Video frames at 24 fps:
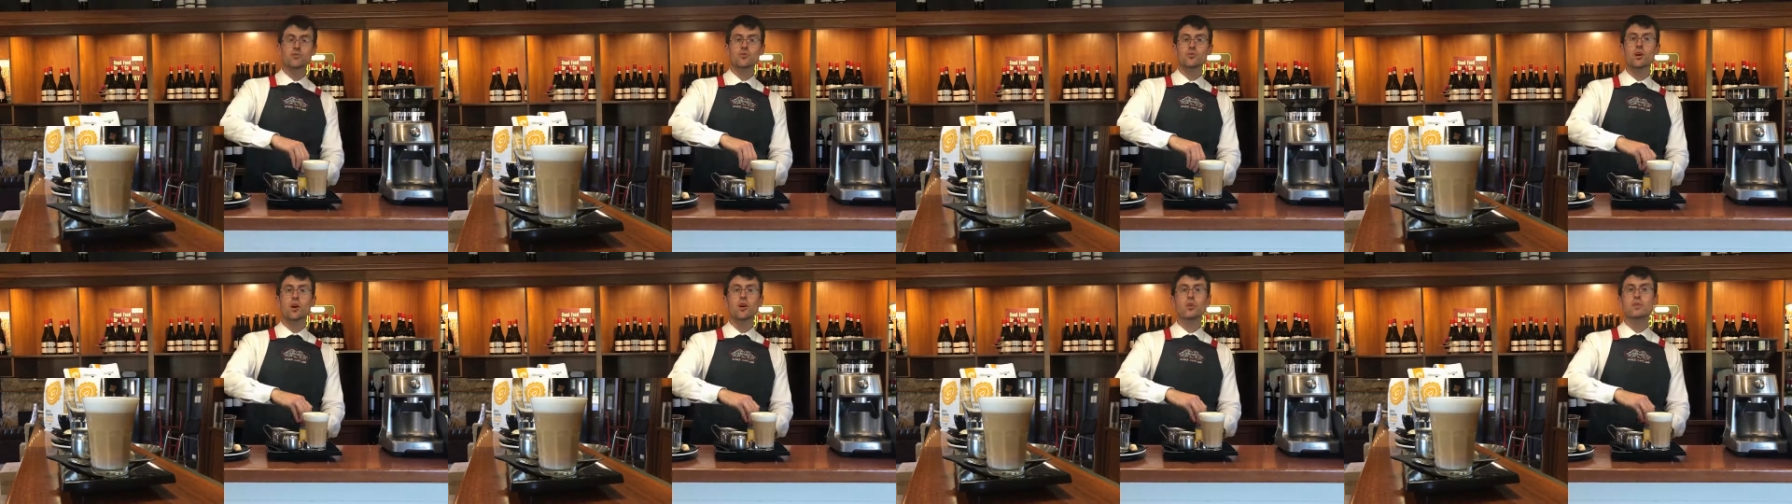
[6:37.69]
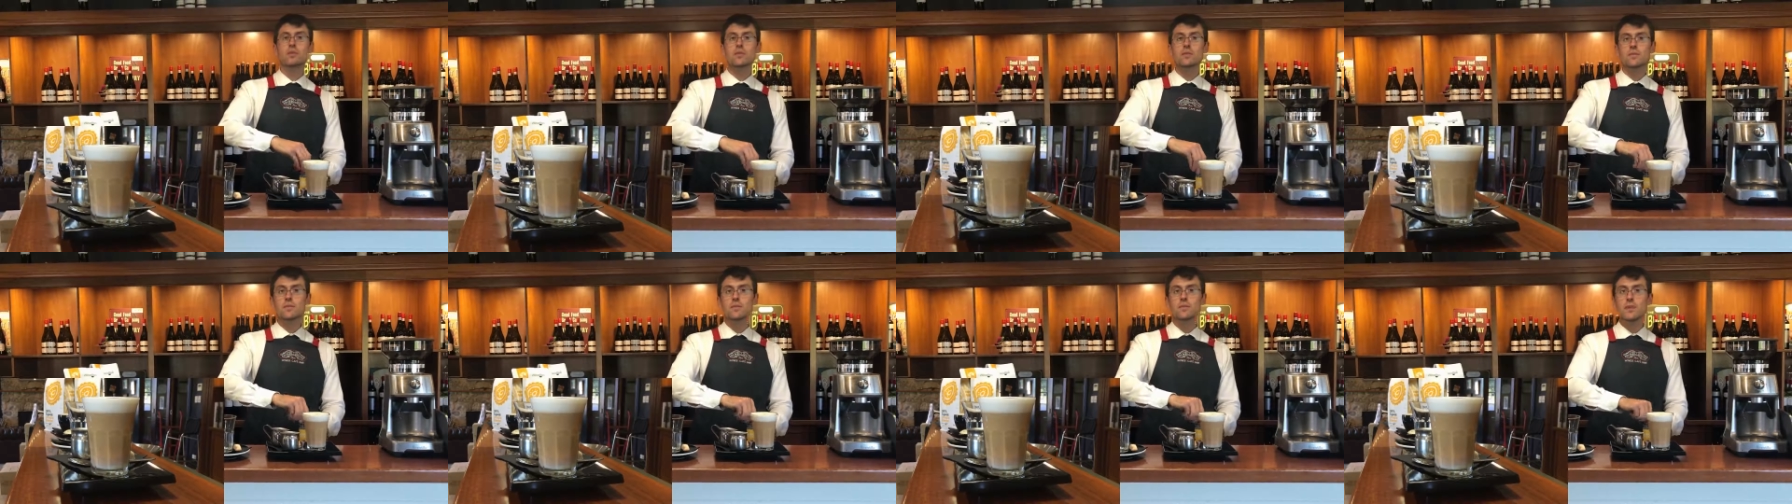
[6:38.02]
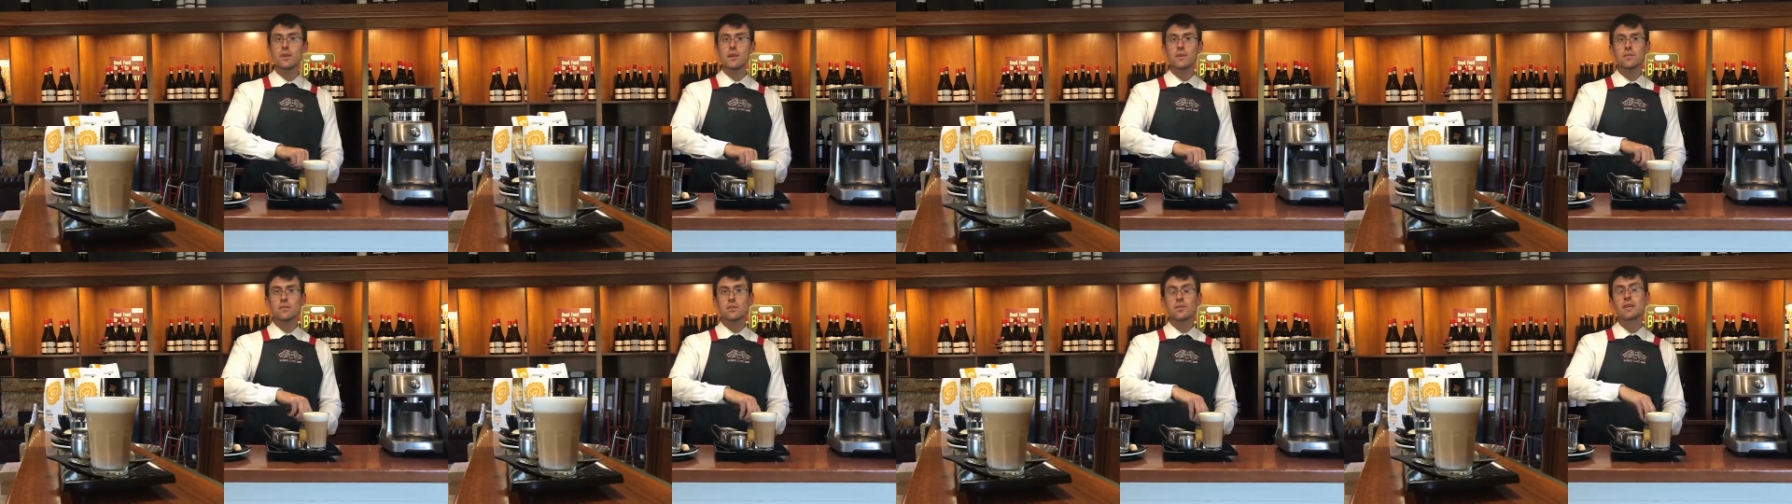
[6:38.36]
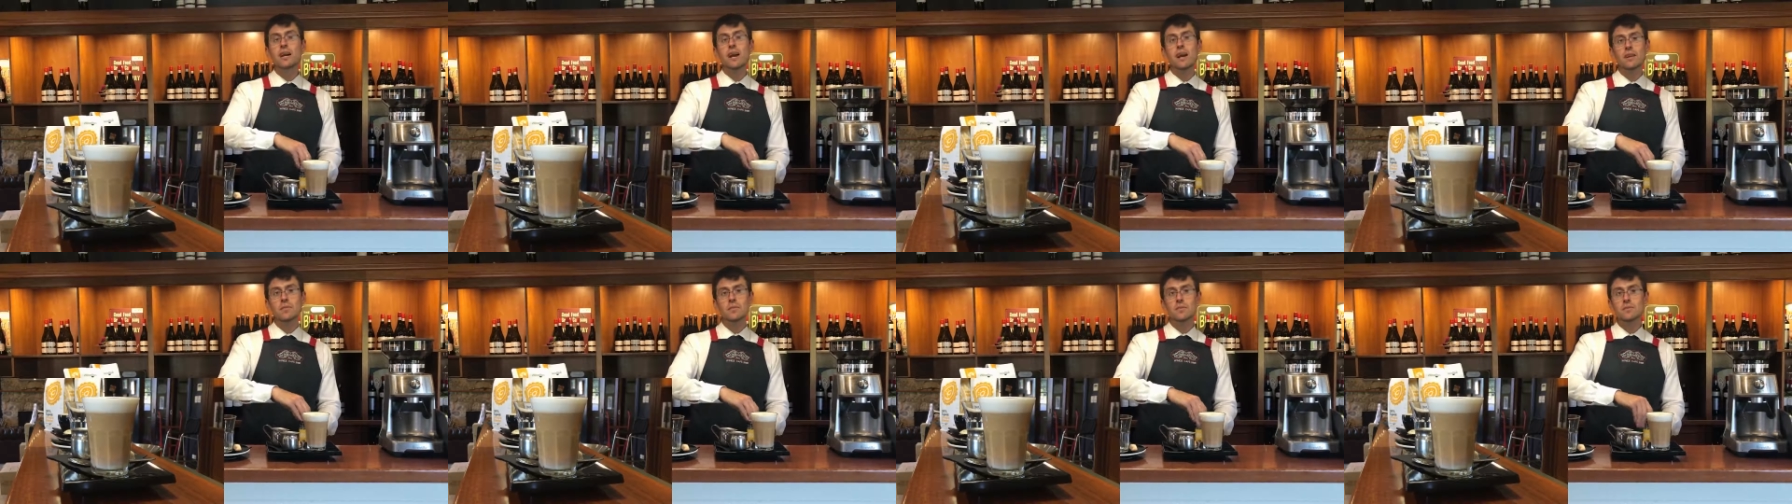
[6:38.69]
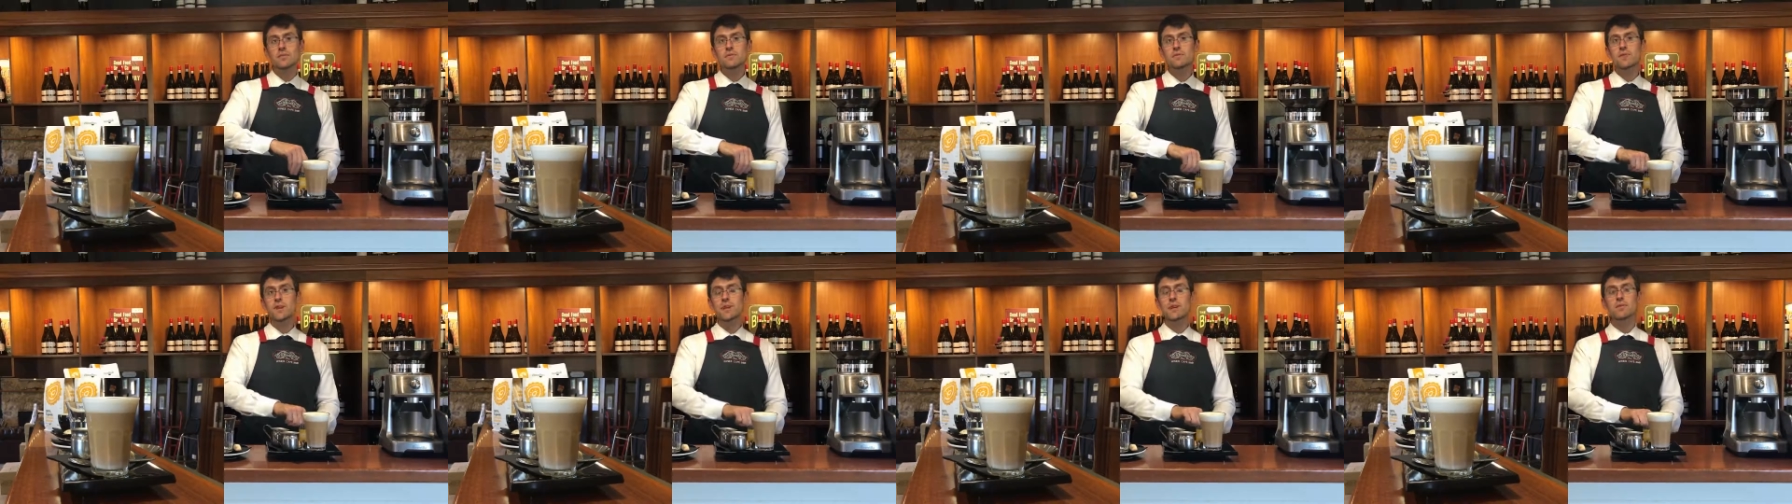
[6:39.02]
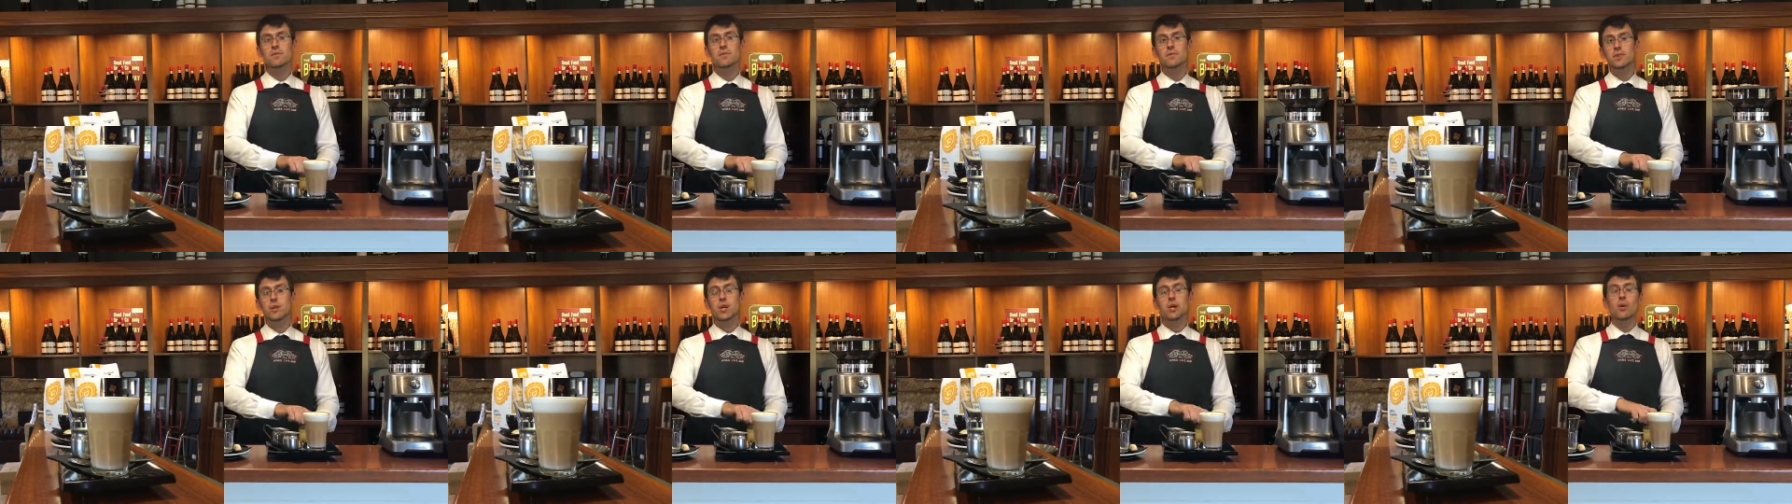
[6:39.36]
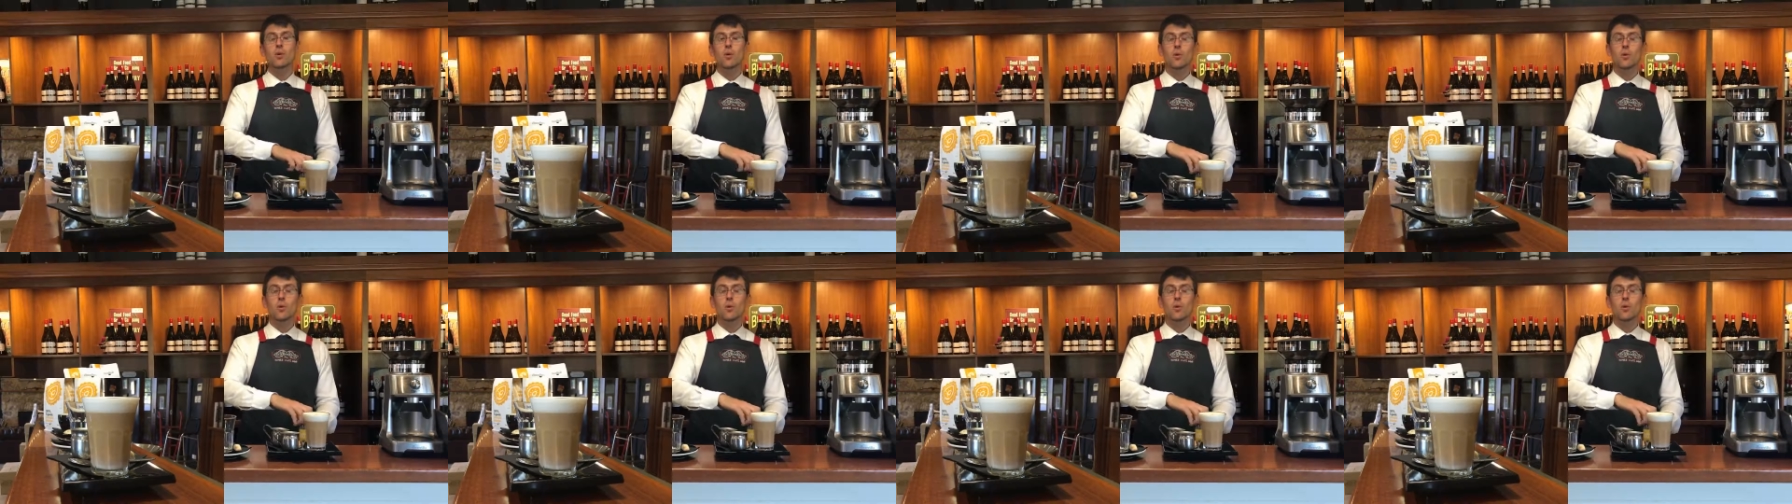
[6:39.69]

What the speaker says: chocolate flavor, caramel flavor,